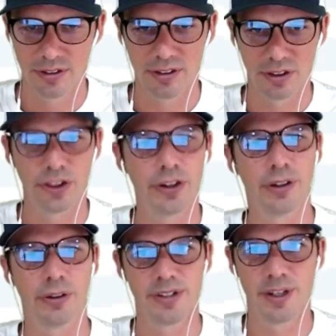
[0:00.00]
this is a
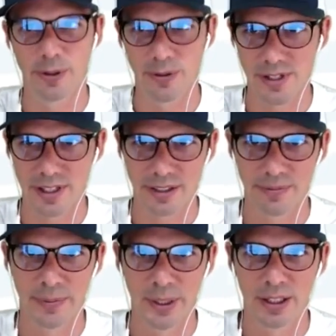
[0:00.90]
thorough demo today.
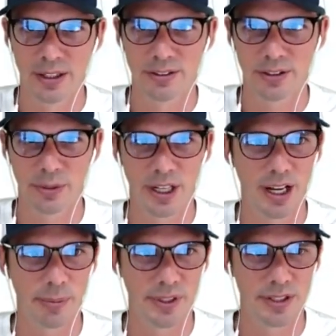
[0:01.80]
So I'm going to
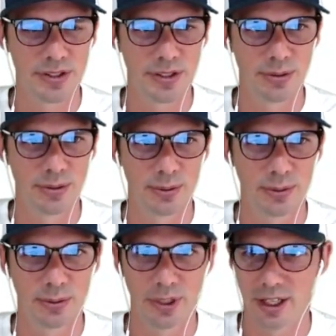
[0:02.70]
hop
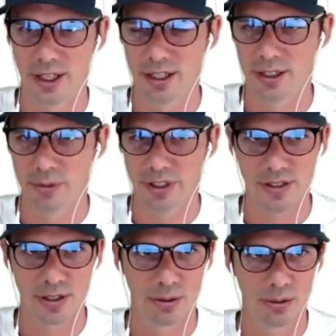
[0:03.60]
into,
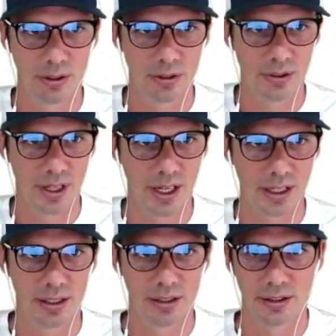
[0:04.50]
let's go
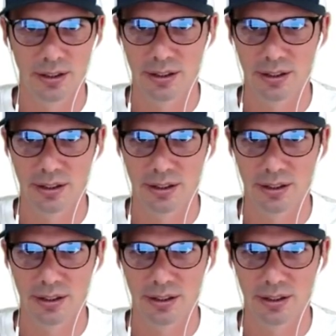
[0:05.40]
GoDaddy.